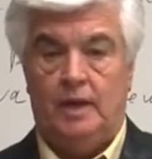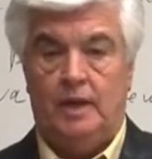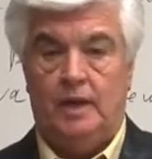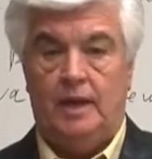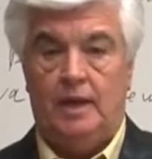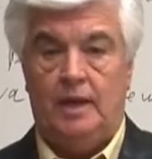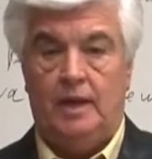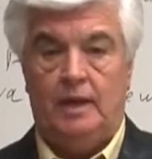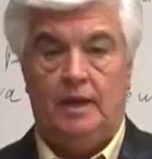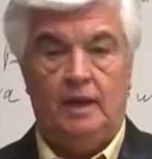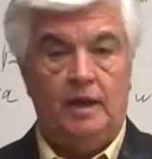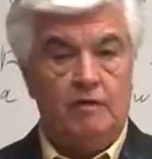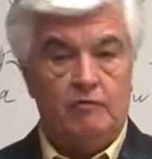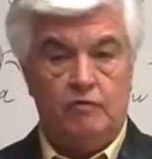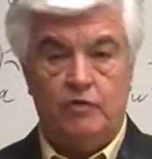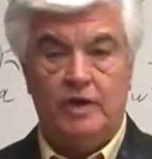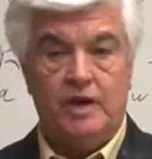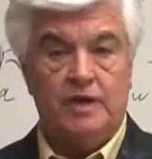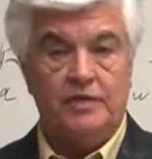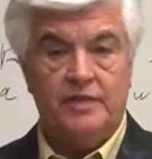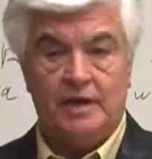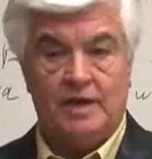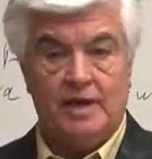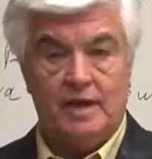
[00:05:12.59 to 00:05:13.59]
Every
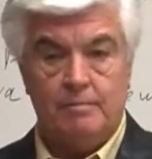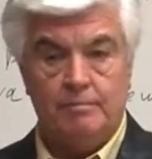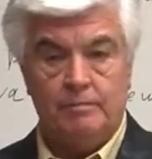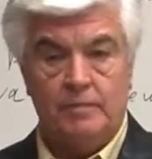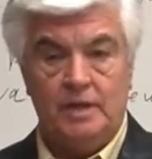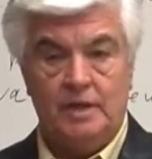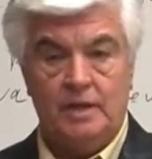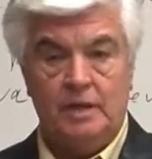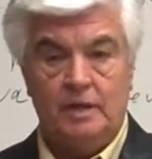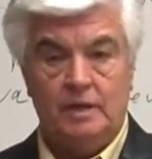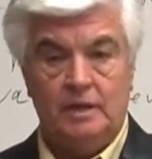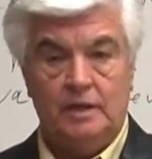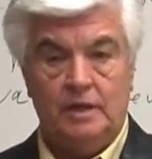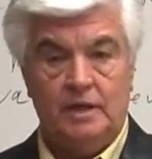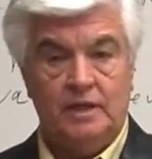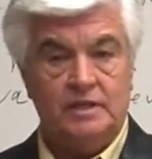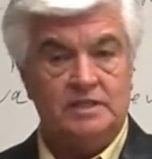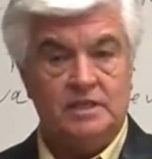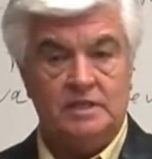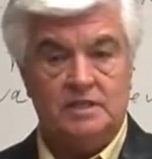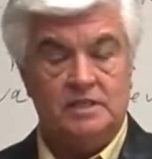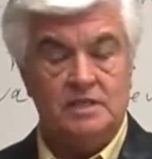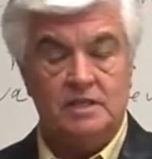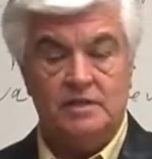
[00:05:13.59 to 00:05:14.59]
other company is
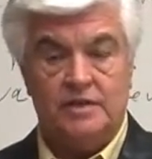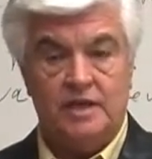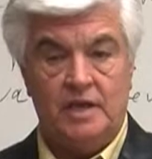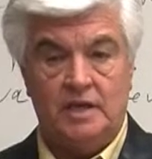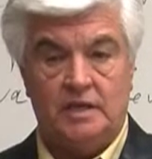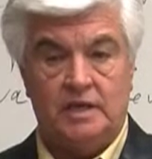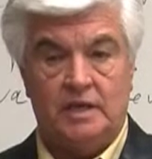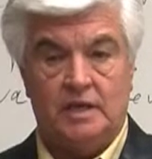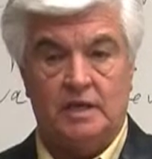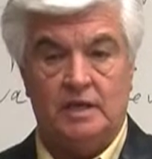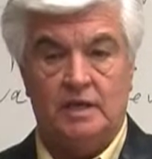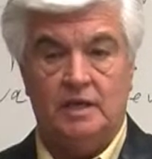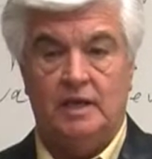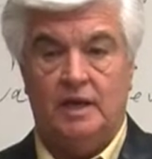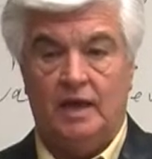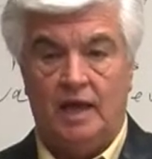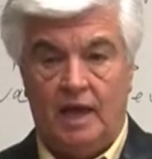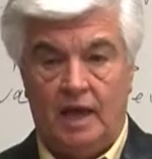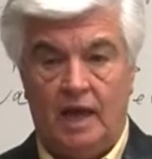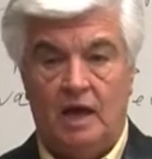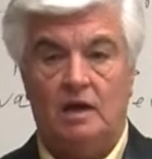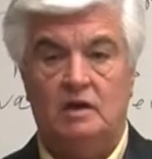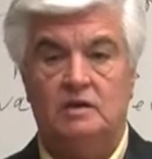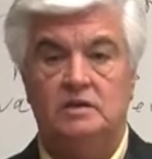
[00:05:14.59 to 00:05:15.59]
a synthetic.
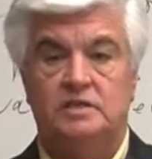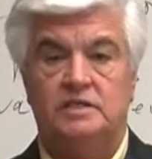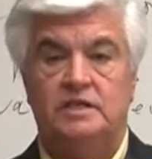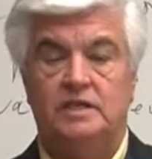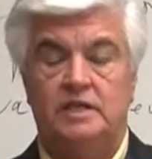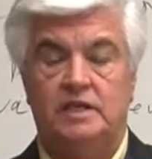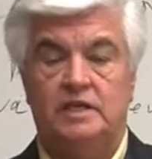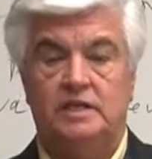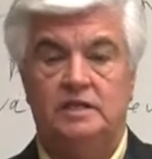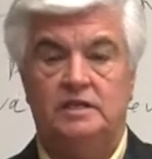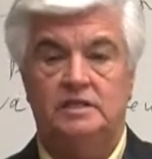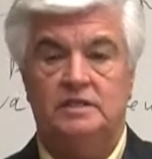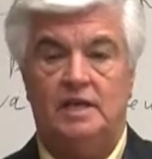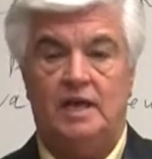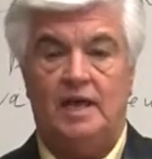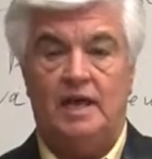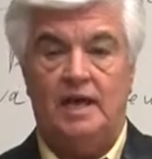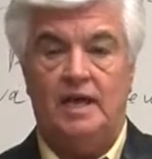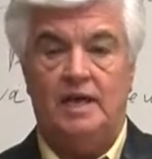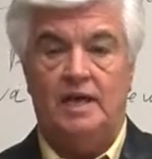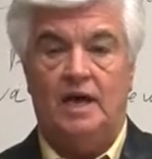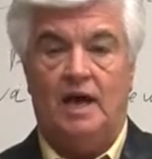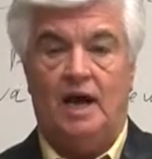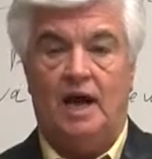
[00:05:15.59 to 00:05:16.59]
Ours is
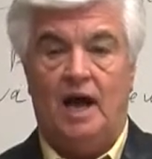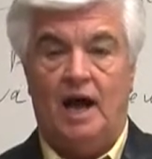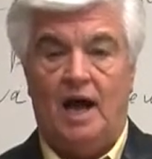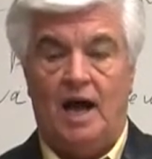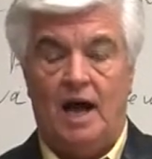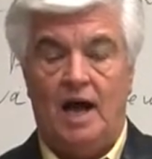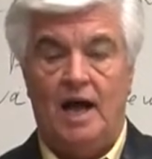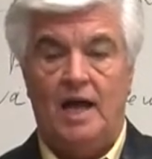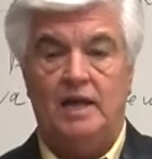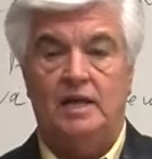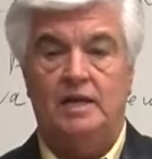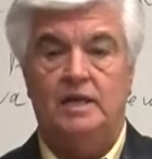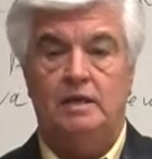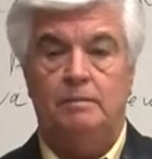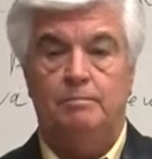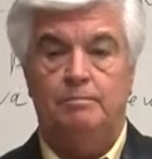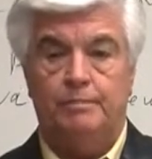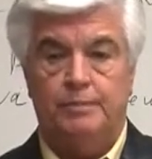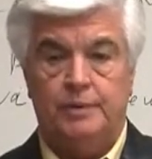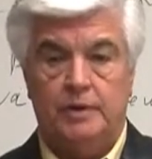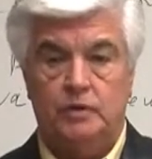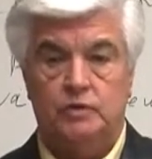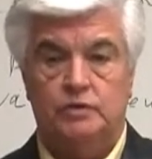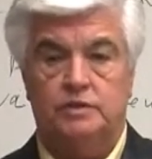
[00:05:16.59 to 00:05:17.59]
a highly
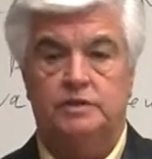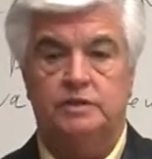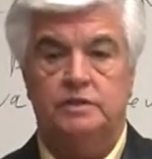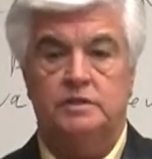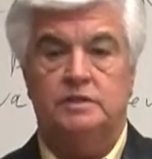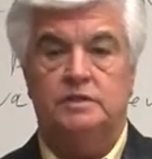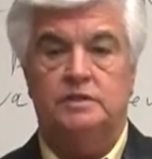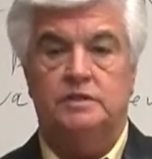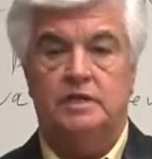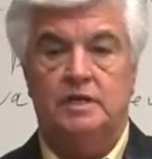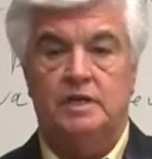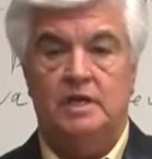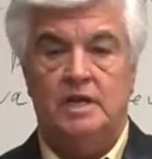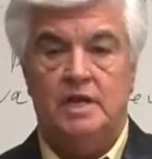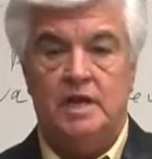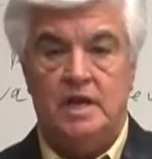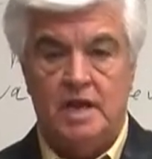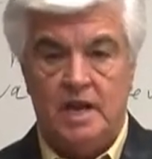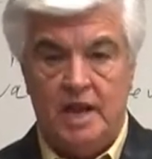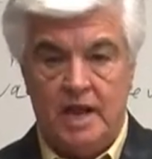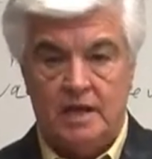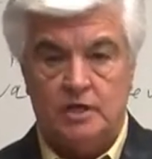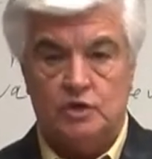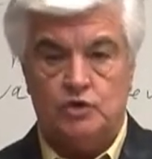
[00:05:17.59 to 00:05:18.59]
potent
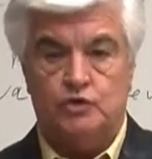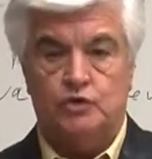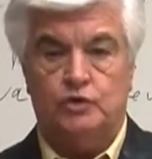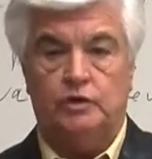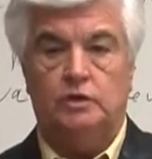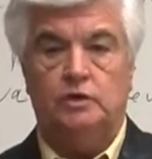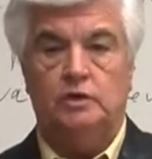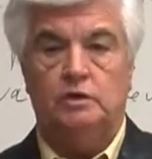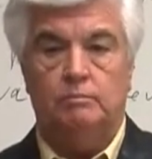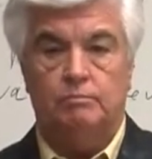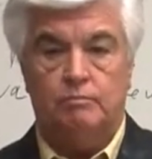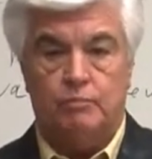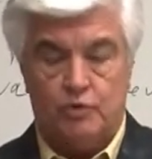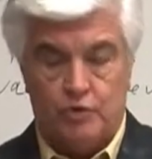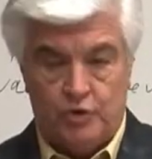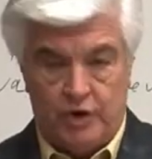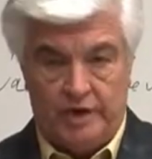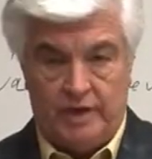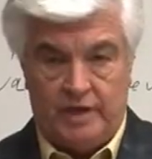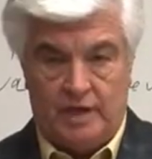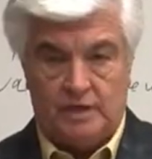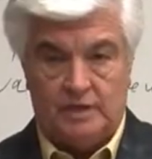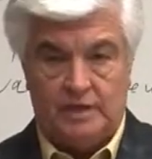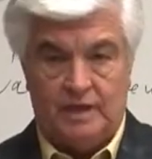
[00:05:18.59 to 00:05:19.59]
natural
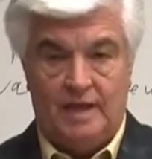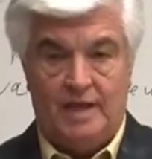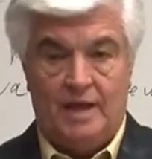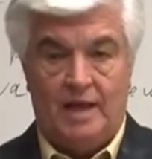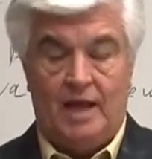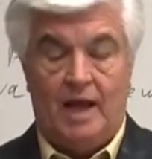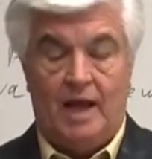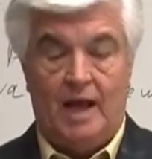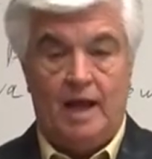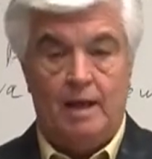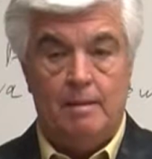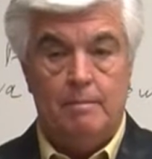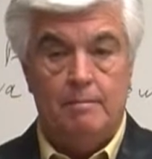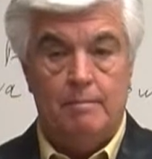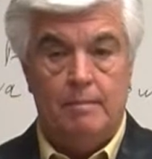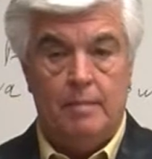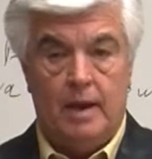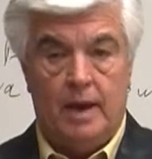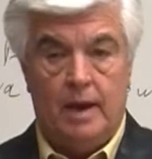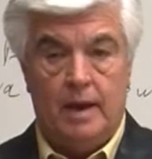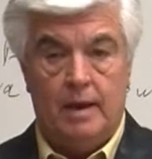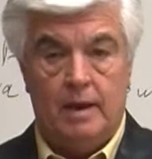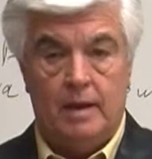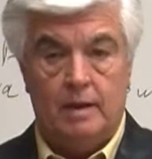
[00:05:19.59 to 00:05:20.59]
product
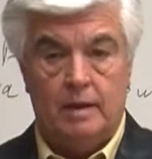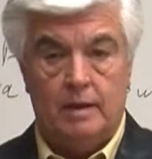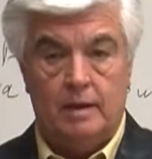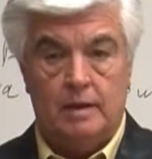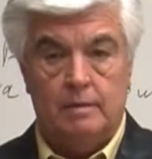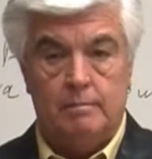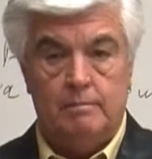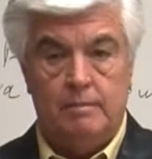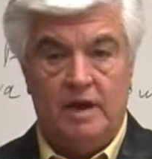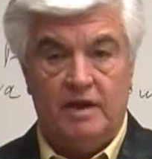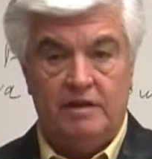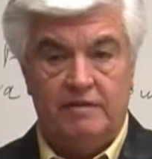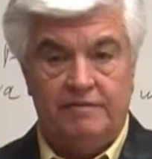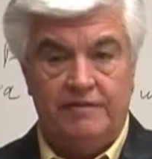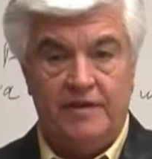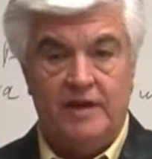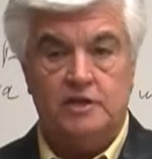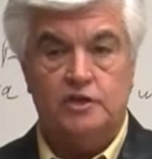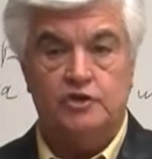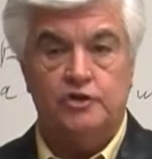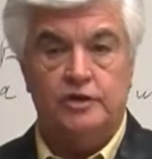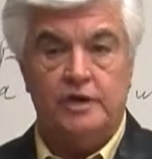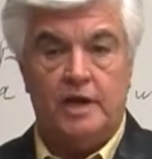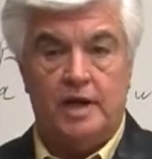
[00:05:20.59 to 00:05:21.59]

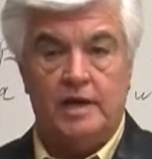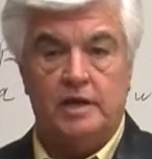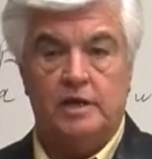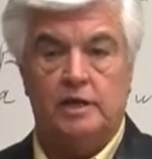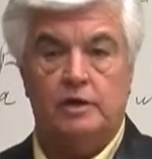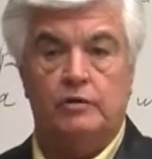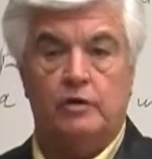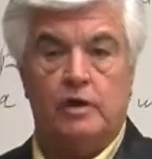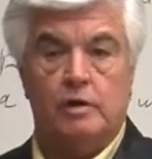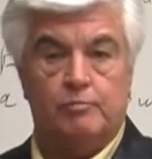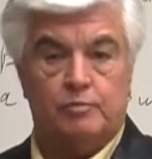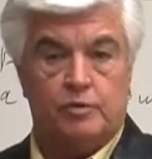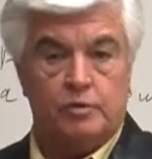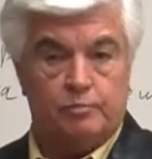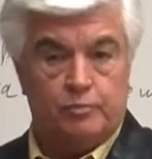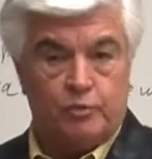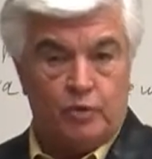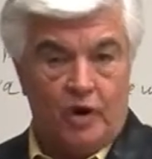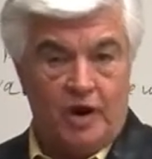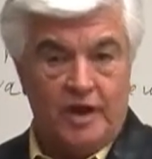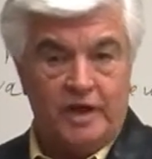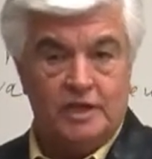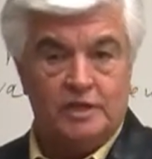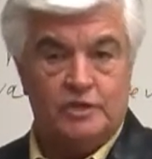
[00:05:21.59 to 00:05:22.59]
manufactured under a
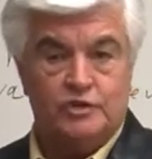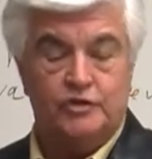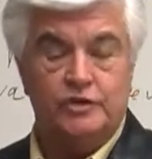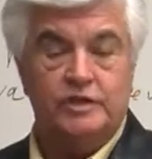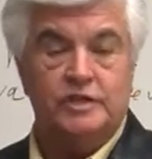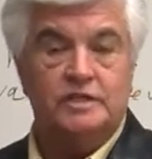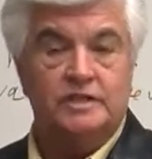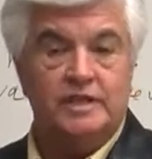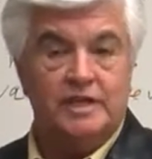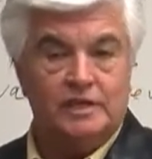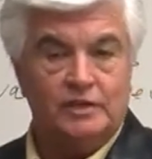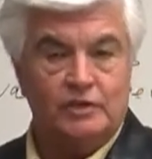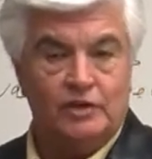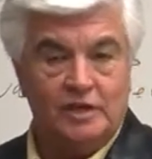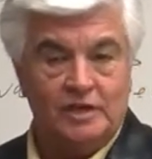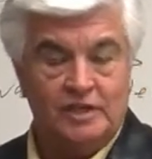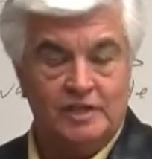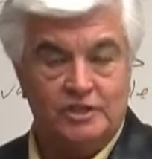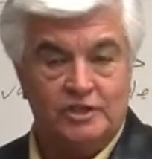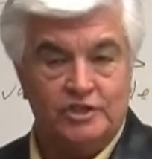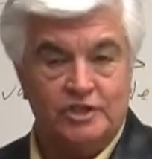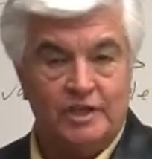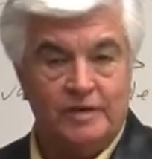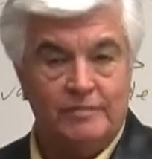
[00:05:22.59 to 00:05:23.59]
proprietary
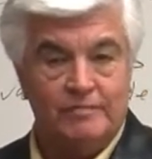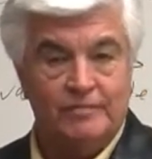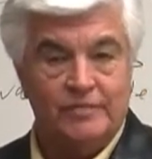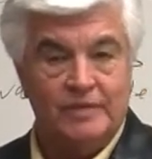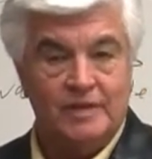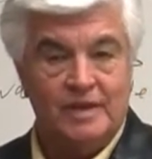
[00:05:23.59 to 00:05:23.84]
technology.